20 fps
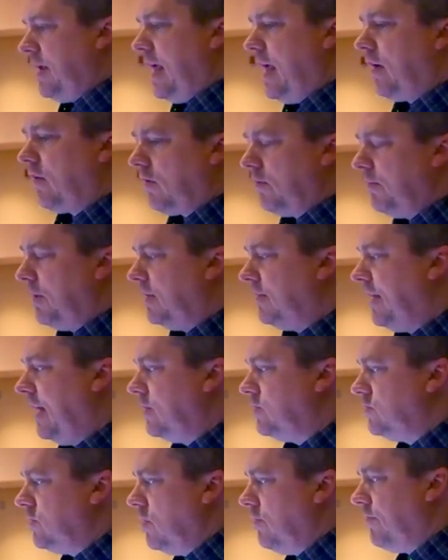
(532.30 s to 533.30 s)
would increment
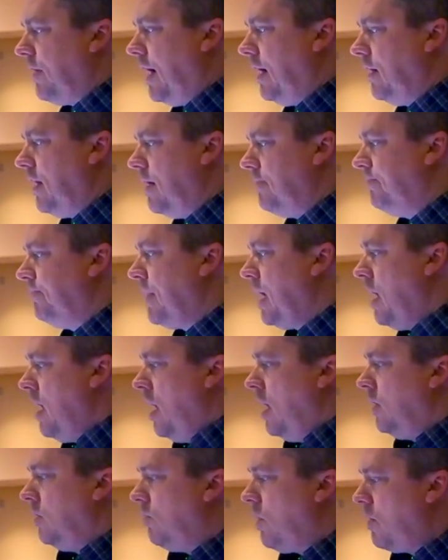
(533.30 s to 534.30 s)
that show file up.
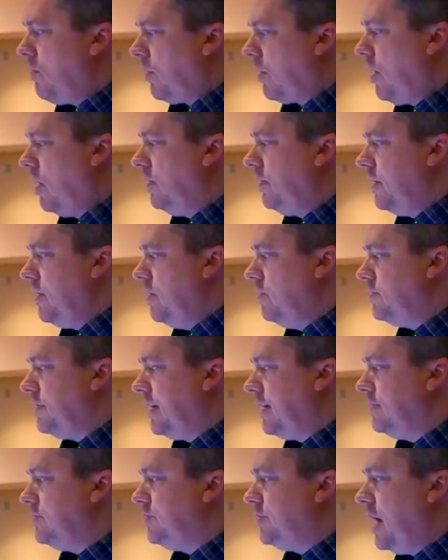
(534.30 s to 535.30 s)
The one we're currently
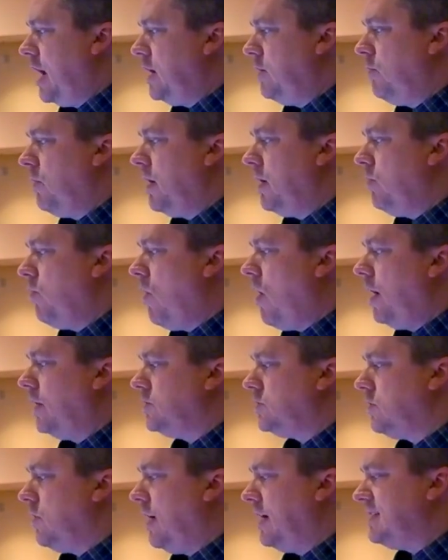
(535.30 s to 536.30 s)
using is January
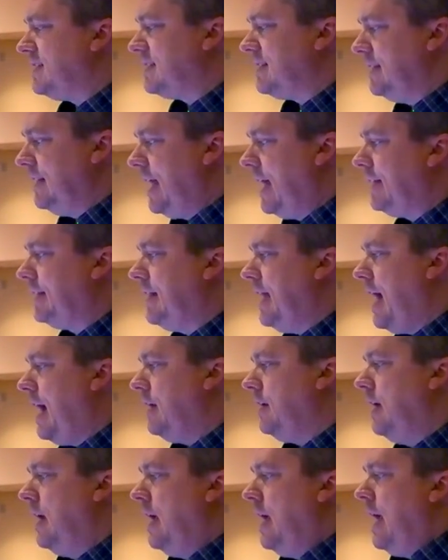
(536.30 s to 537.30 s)
1. So I select
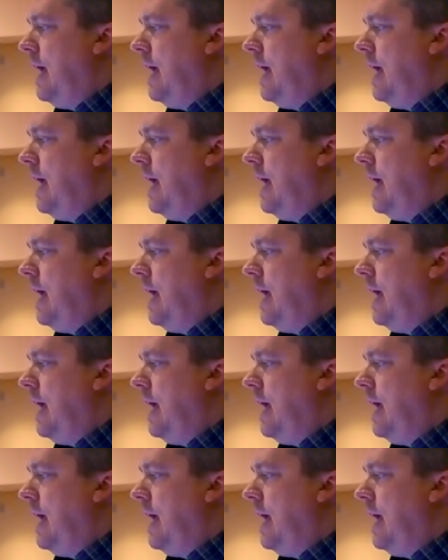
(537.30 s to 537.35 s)
that.